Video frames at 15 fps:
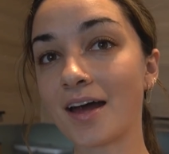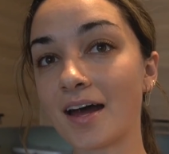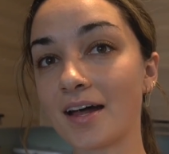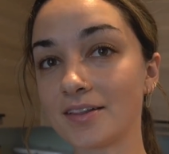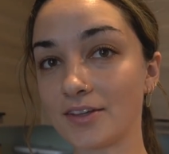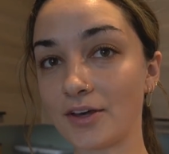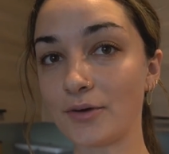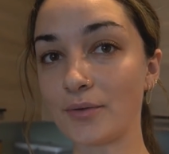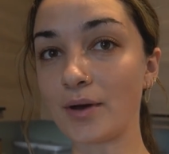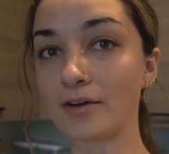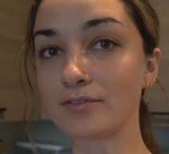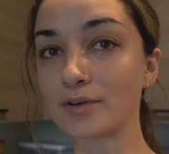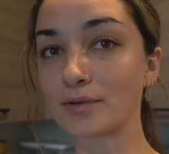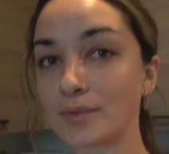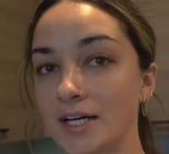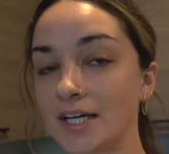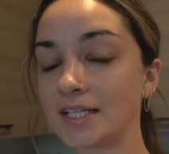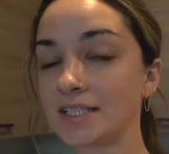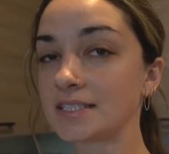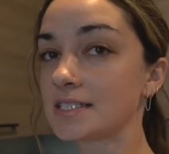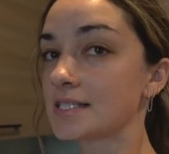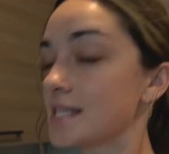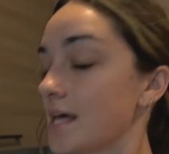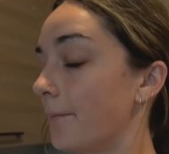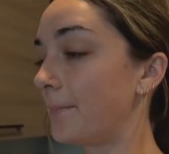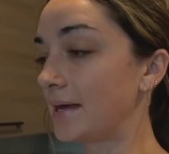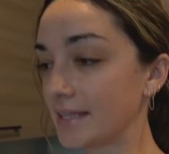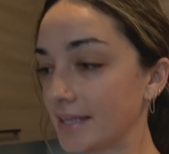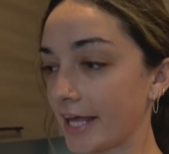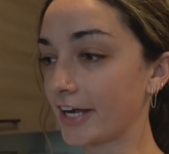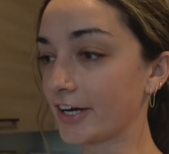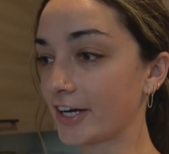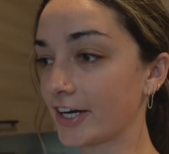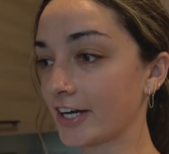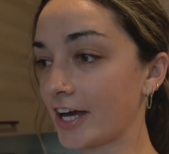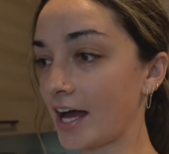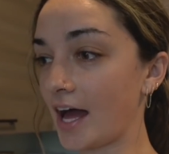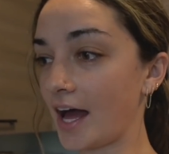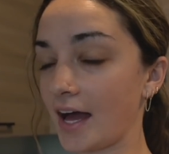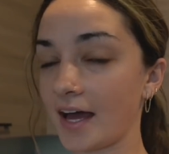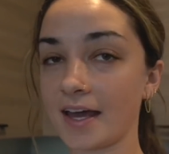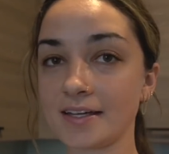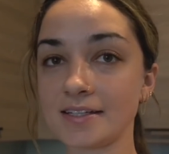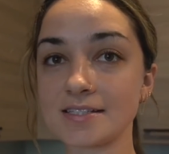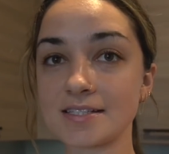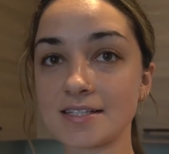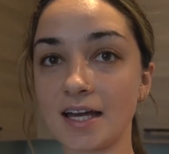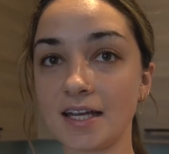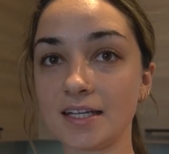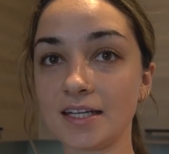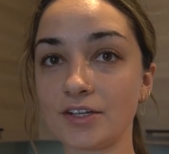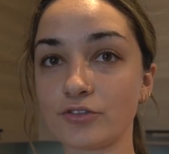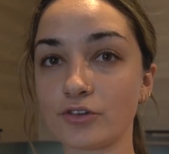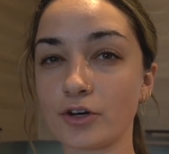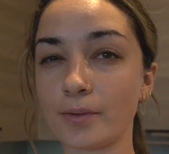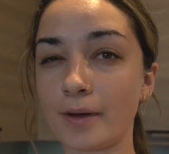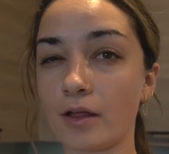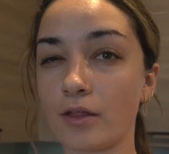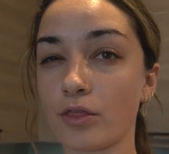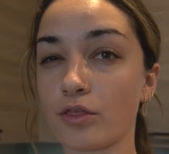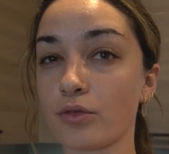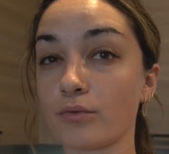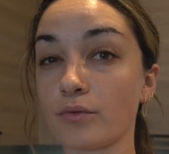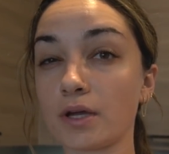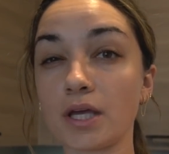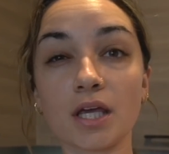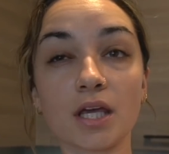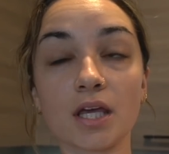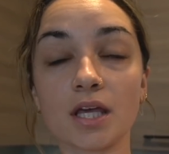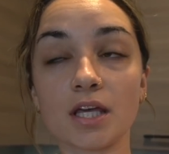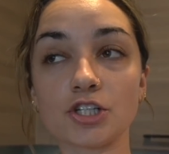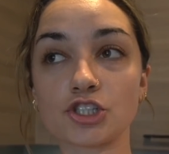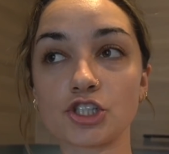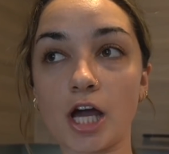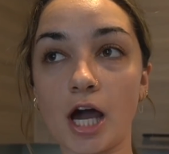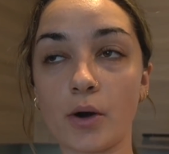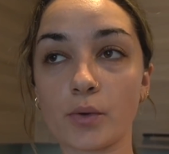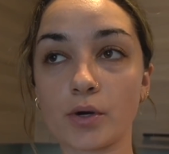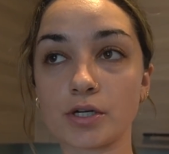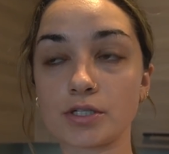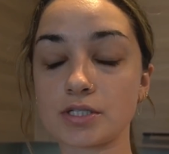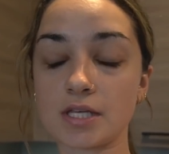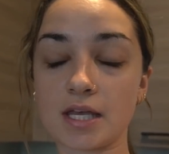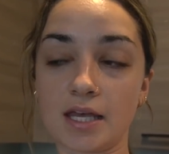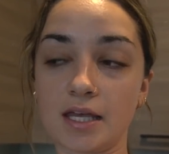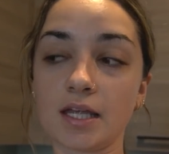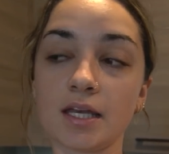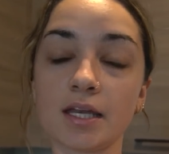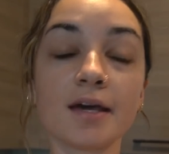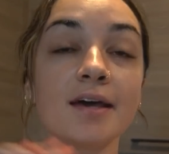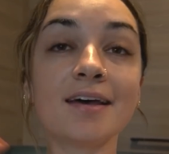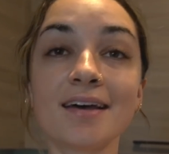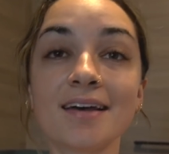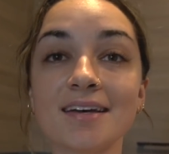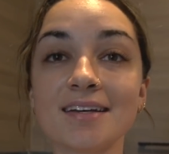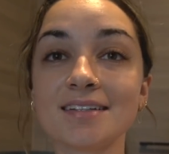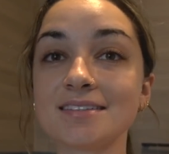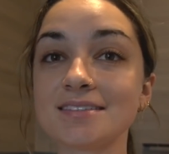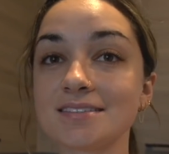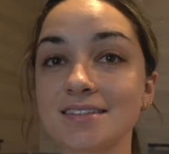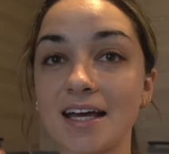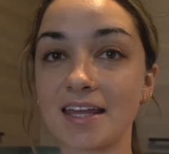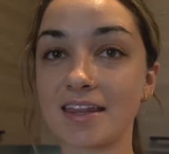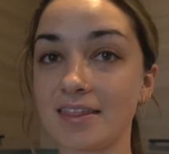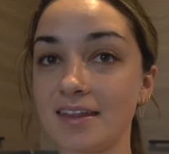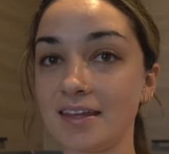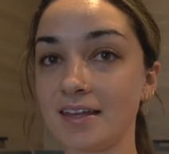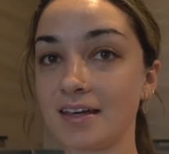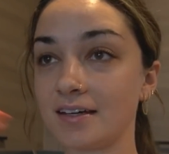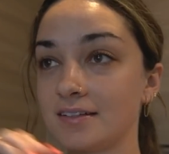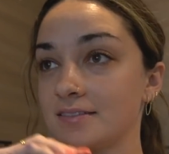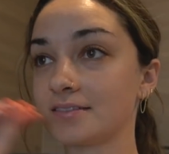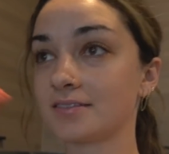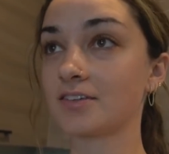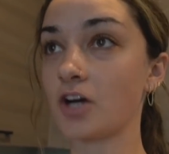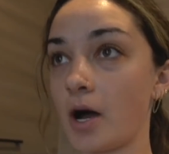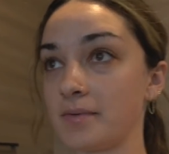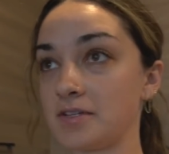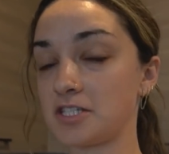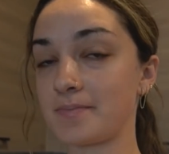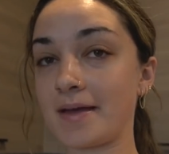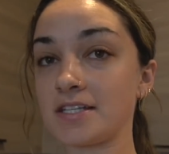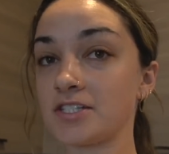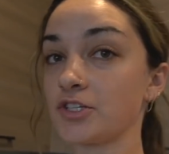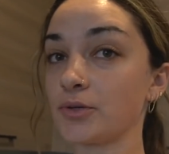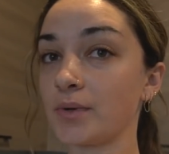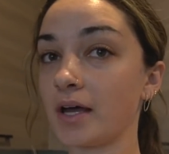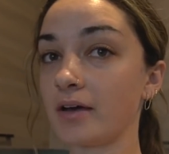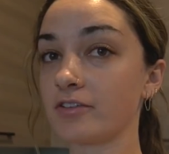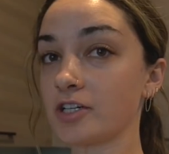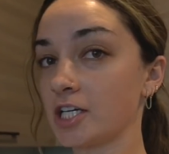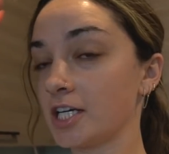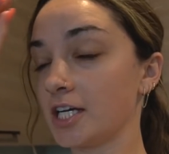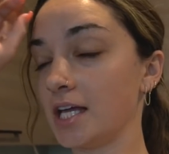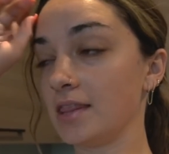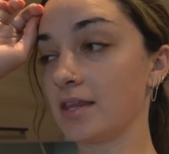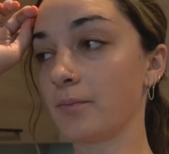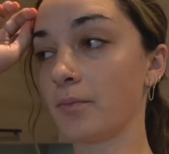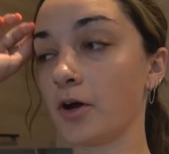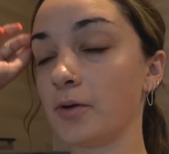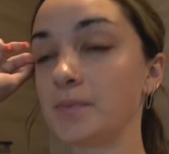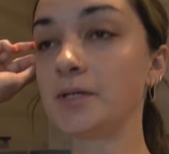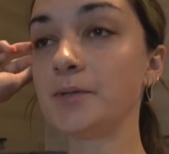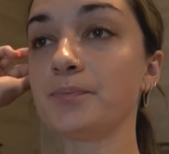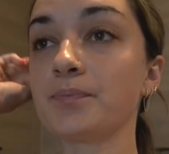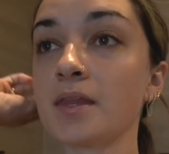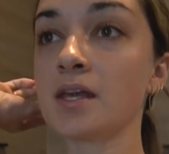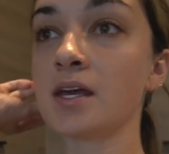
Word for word: Hello everyone. It's a bit later. I studied for about three-ish hours in like the common space or whatever in the apartment.